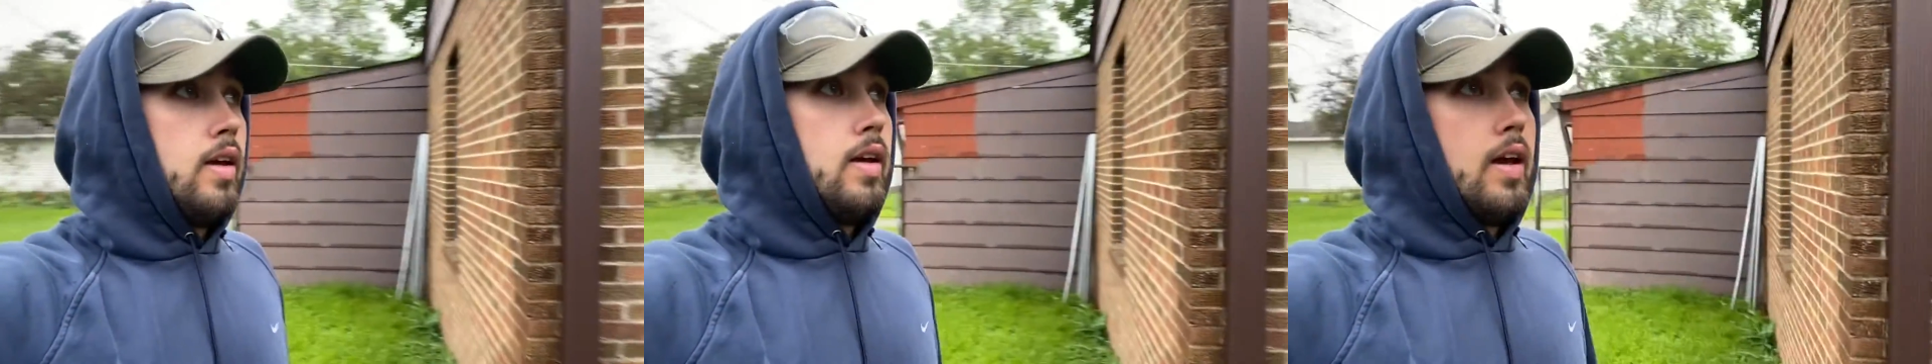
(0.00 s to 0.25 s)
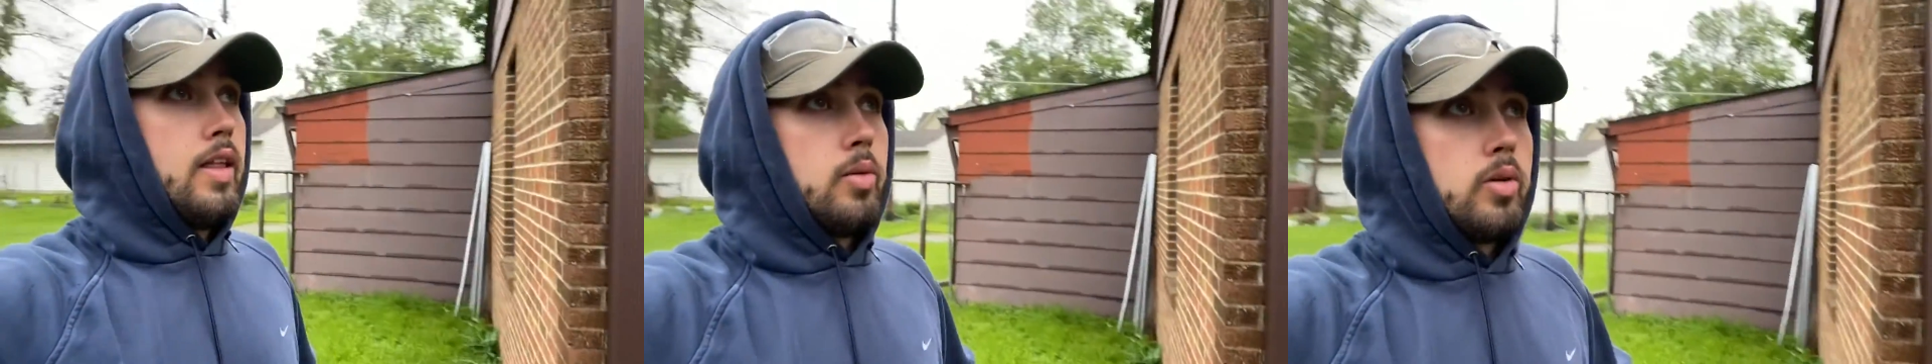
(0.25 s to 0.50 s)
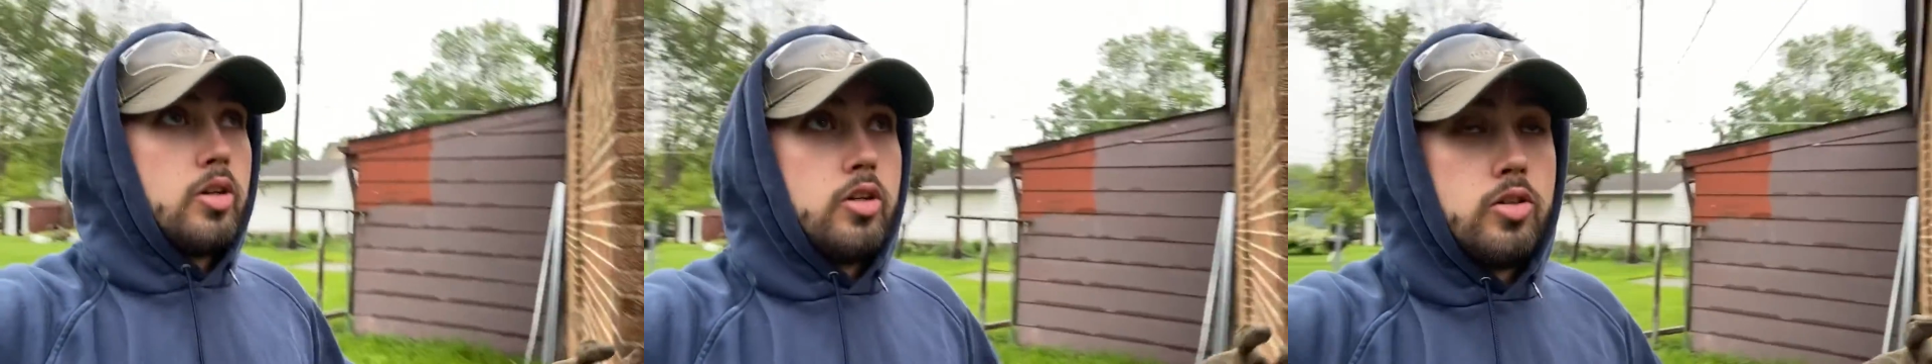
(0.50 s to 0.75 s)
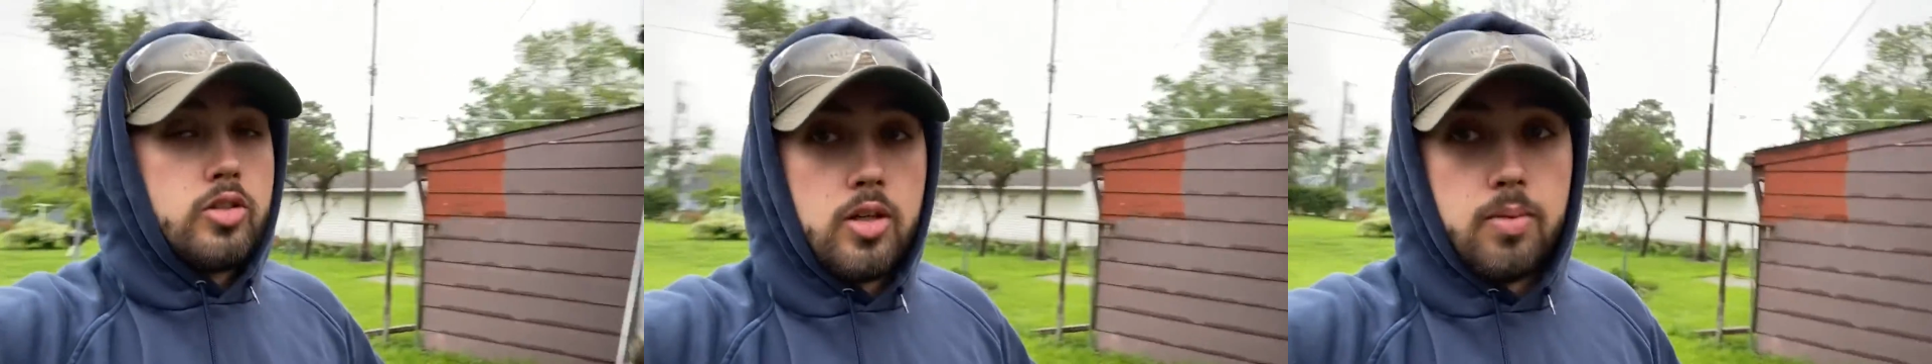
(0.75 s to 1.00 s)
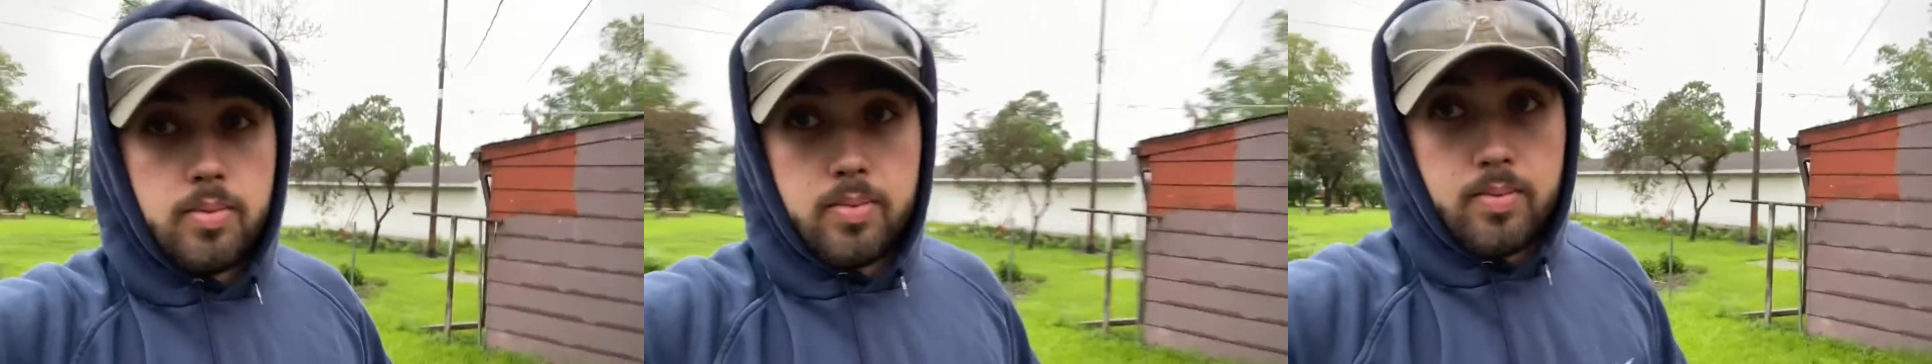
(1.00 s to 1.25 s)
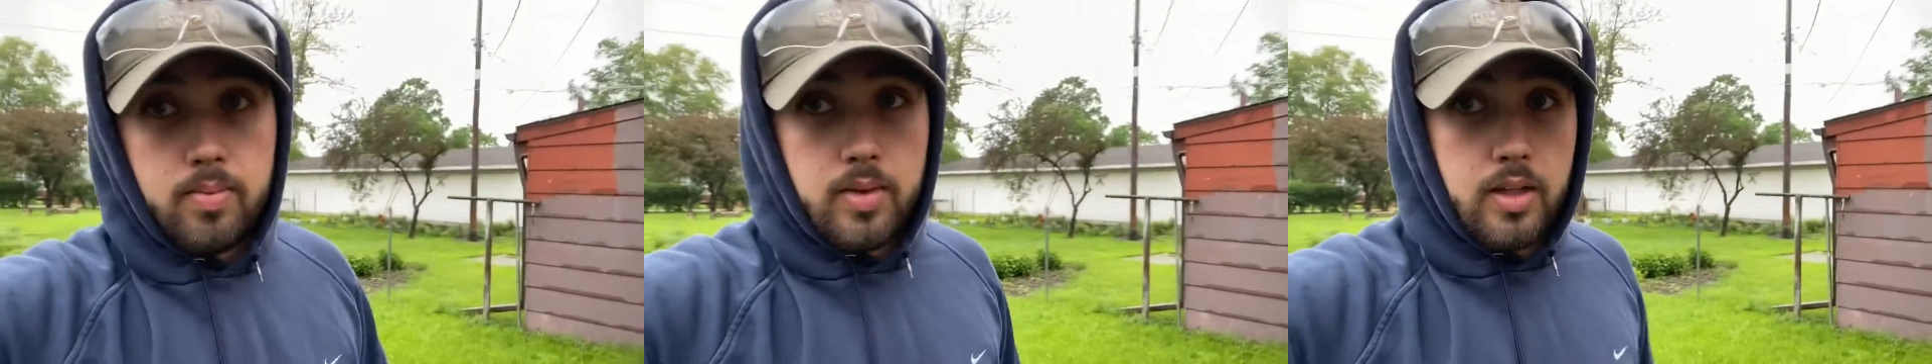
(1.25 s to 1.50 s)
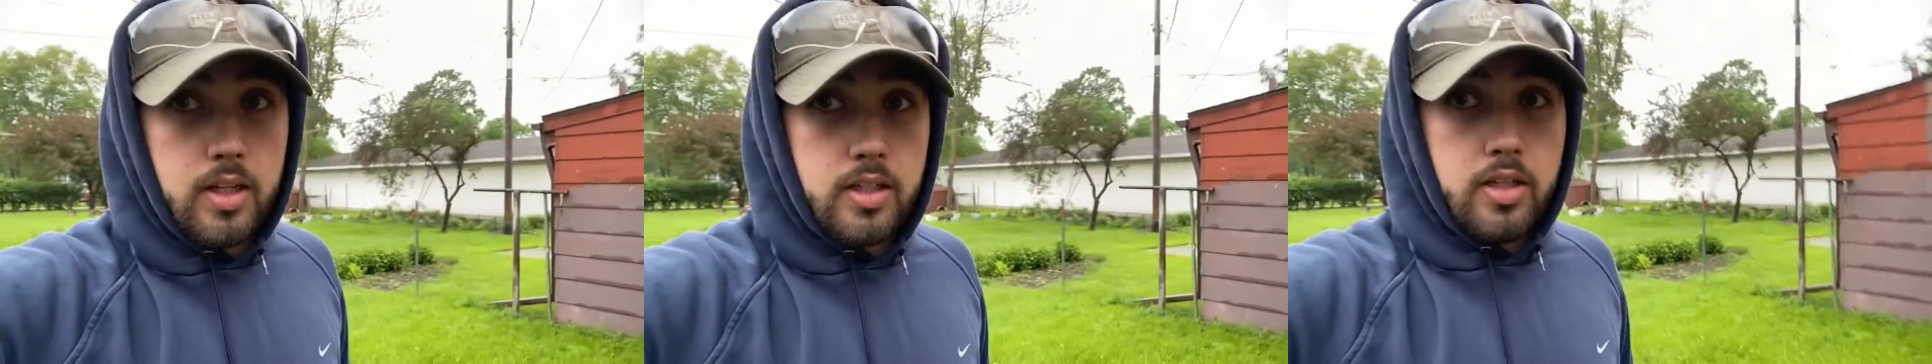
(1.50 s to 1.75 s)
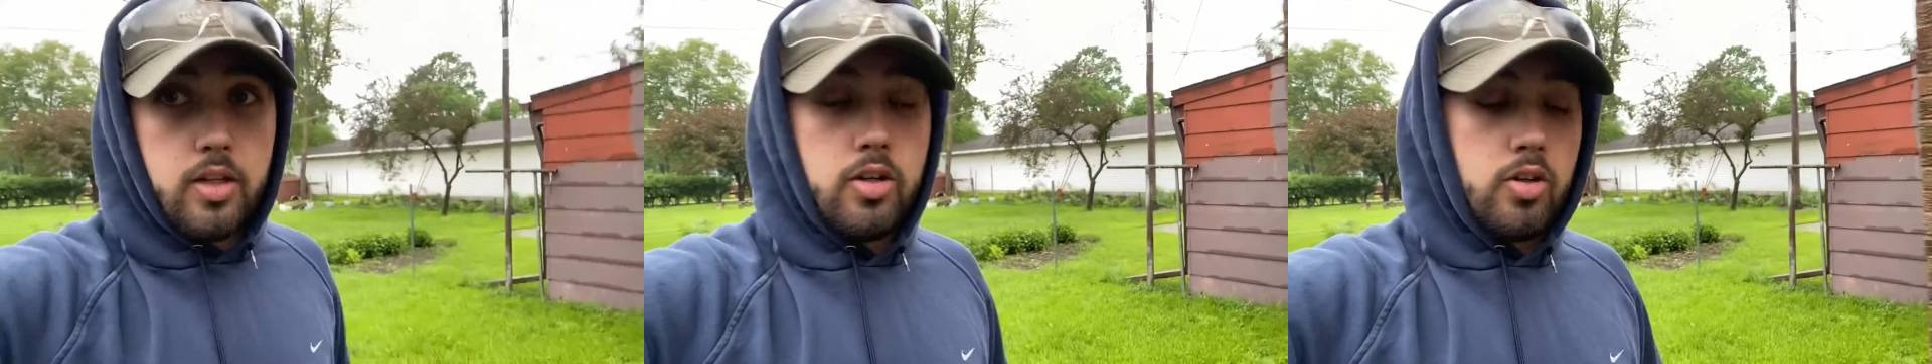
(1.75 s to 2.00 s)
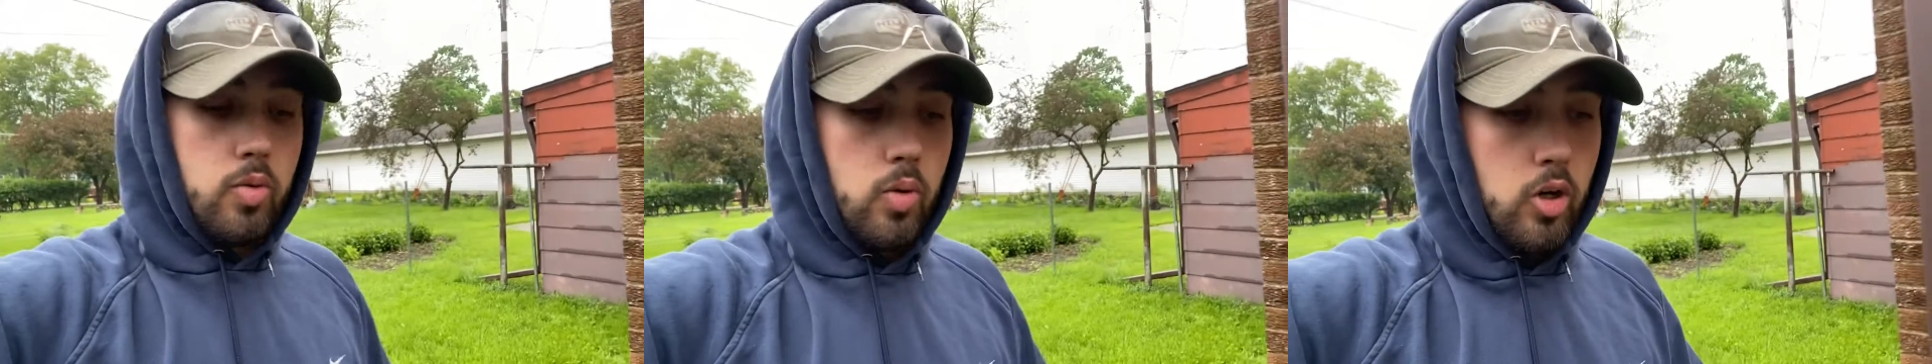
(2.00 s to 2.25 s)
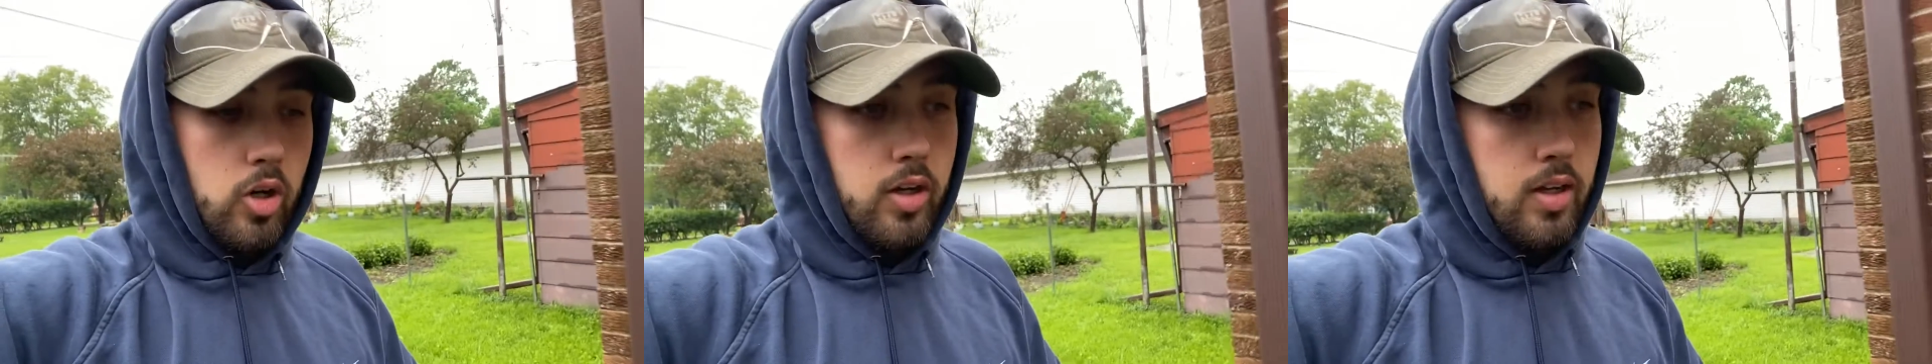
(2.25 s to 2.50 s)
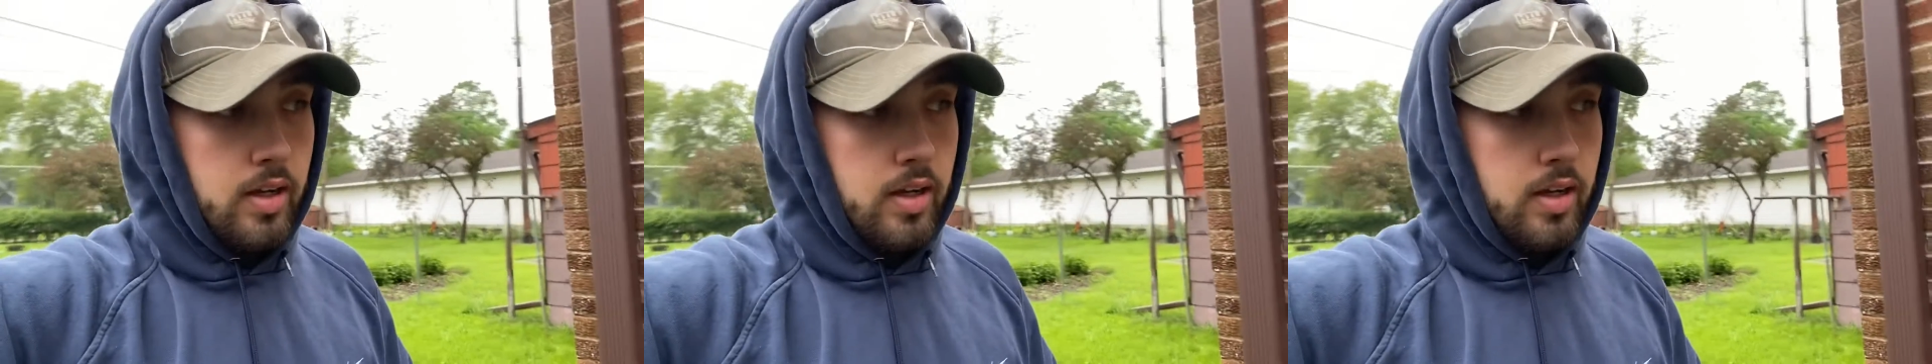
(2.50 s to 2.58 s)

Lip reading: and then we're gonna do some interior work,